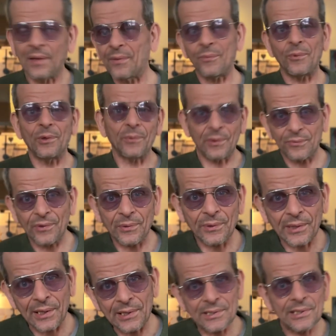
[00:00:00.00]
one of my favorite
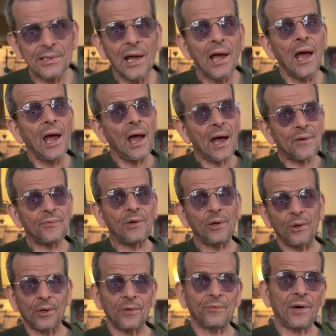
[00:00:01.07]
glazes, have a
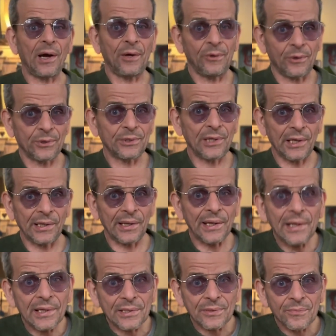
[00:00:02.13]
lot of iron oxide in
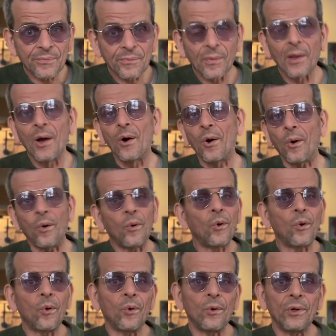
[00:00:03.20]
it.
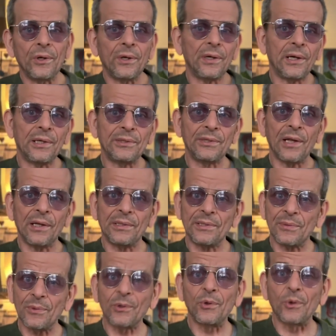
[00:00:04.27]
Or a
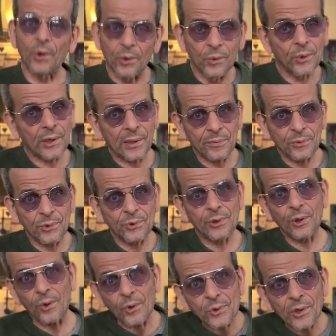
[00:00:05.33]
Timoko Gold that I'm using
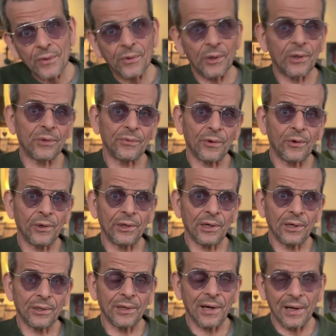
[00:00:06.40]
also have a lot of
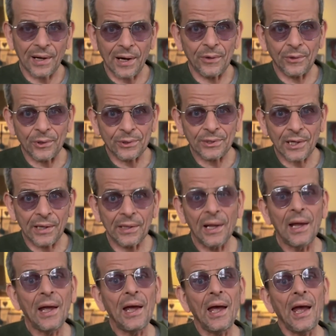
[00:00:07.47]
iron oxide.
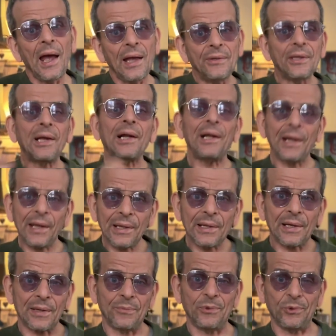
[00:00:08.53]
And the clay that
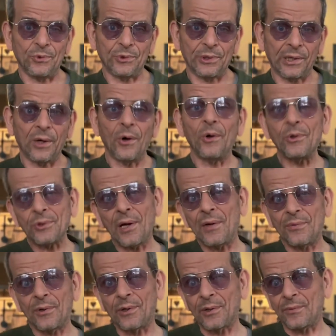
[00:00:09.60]
I'm using also have
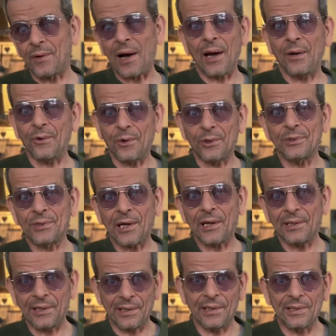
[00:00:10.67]
a lot of iron oxide
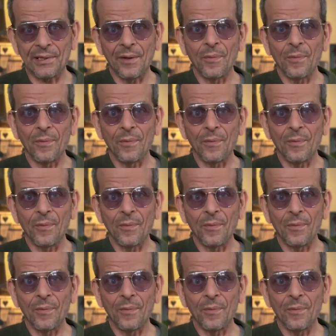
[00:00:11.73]
in it.